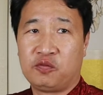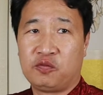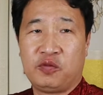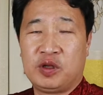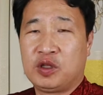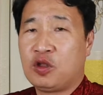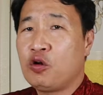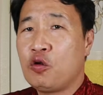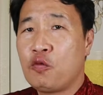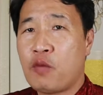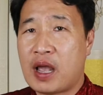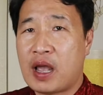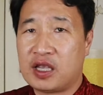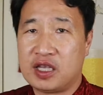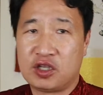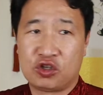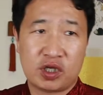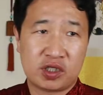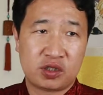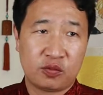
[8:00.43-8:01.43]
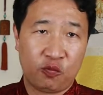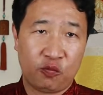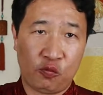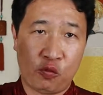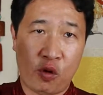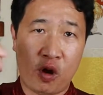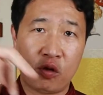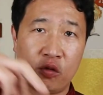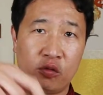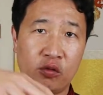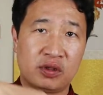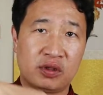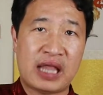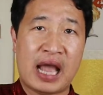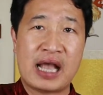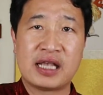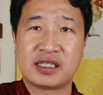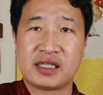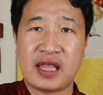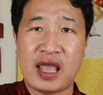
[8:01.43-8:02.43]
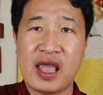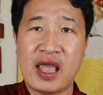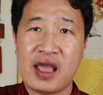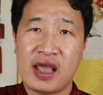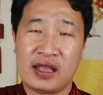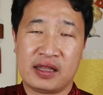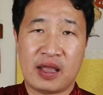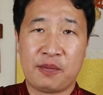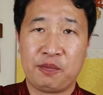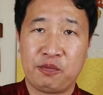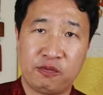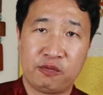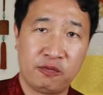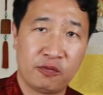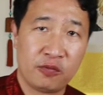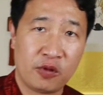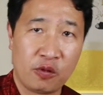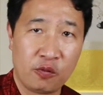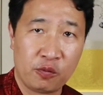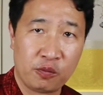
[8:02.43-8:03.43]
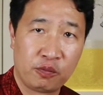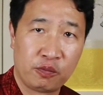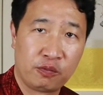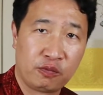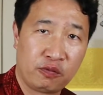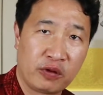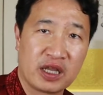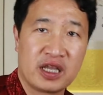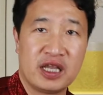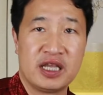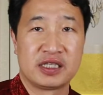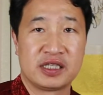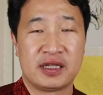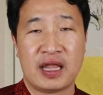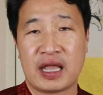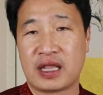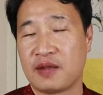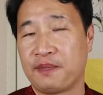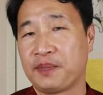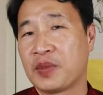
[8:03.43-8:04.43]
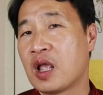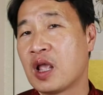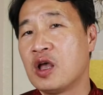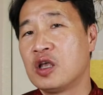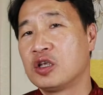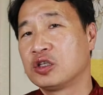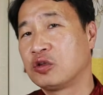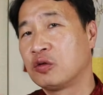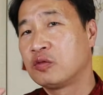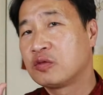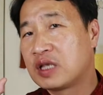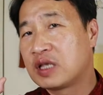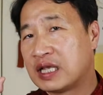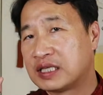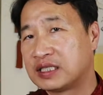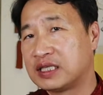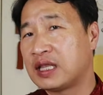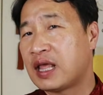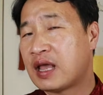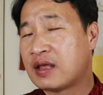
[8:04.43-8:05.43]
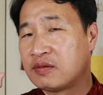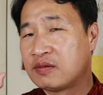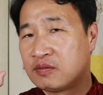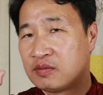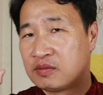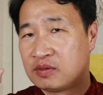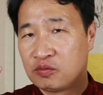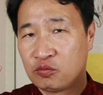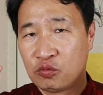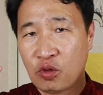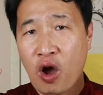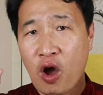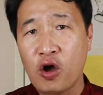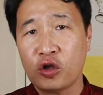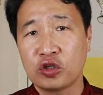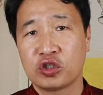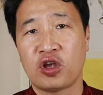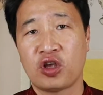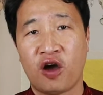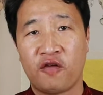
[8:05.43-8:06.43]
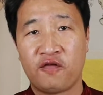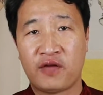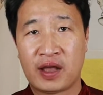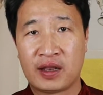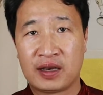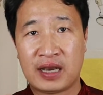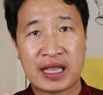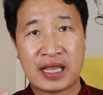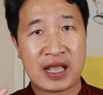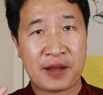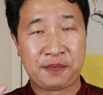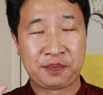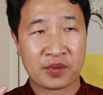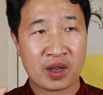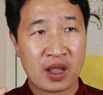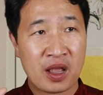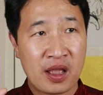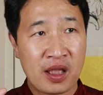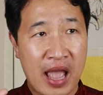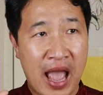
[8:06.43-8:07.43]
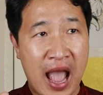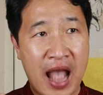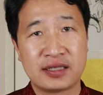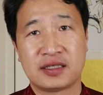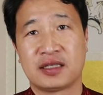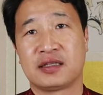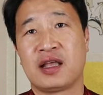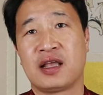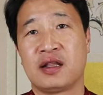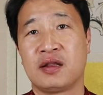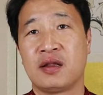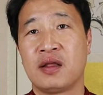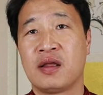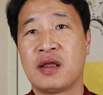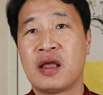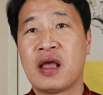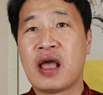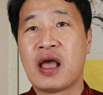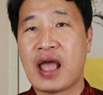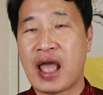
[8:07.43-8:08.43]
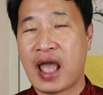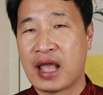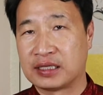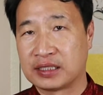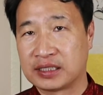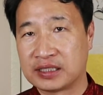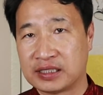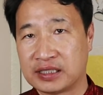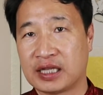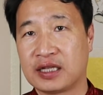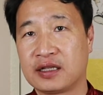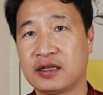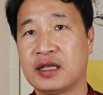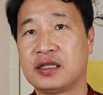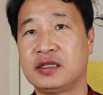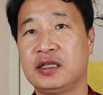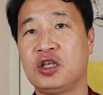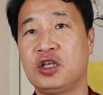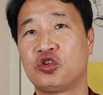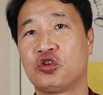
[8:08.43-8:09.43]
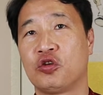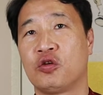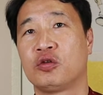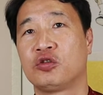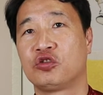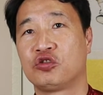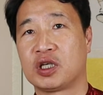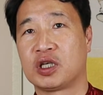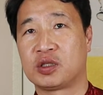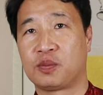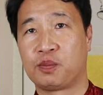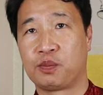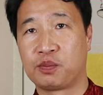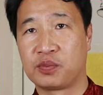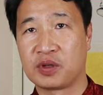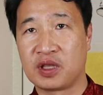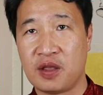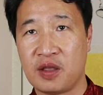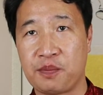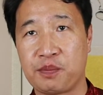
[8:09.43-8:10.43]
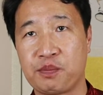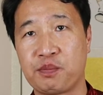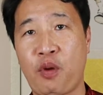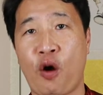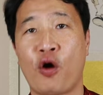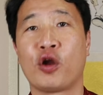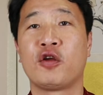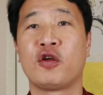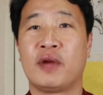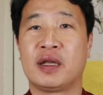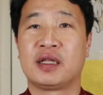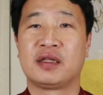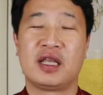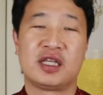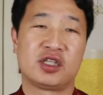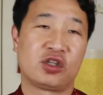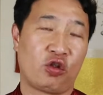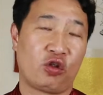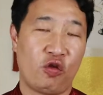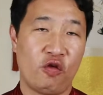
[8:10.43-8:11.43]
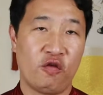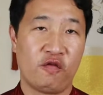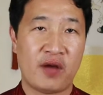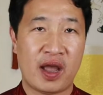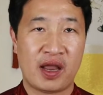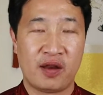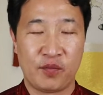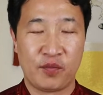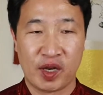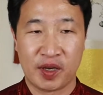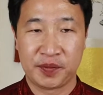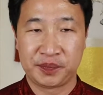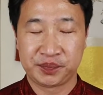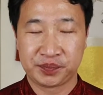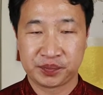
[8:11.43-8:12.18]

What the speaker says: we don't know why, he just walked downstairs and then break his leg. So you can see that lots of accident and sickness issue just keep bothering these 2 families.